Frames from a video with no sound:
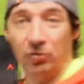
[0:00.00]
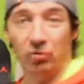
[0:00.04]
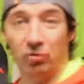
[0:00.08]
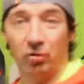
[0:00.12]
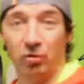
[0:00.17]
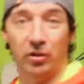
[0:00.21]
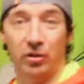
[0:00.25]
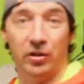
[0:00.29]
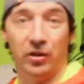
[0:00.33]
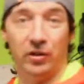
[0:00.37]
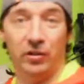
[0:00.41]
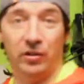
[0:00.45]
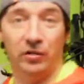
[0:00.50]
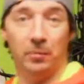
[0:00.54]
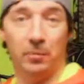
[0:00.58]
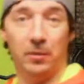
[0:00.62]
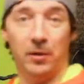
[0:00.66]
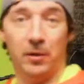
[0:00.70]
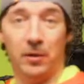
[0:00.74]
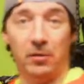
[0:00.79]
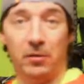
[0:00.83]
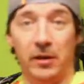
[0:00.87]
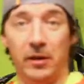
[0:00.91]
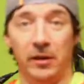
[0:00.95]
enjoy the
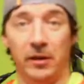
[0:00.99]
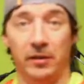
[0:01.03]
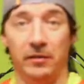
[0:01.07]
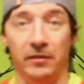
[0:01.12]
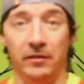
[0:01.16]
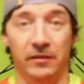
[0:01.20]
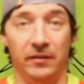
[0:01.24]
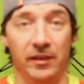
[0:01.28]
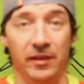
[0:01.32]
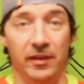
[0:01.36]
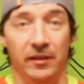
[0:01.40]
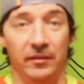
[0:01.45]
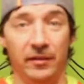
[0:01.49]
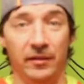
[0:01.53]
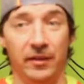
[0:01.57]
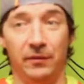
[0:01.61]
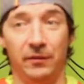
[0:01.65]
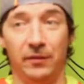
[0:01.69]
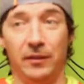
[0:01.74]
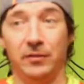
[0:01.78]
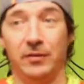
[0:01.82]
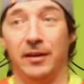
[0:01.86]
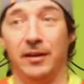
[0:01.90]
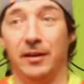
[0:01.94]
ISPO, and stay
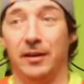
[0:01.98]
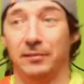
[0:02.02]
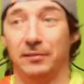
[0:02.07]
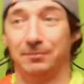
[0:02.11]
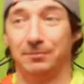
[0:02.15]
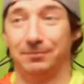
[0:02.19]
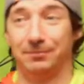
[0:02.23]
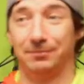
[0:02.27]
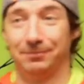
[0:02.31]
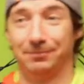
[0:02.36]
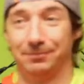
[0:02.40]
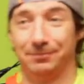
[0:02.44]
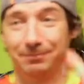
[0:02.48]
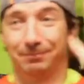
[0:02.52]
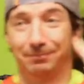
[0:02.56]
safe out there.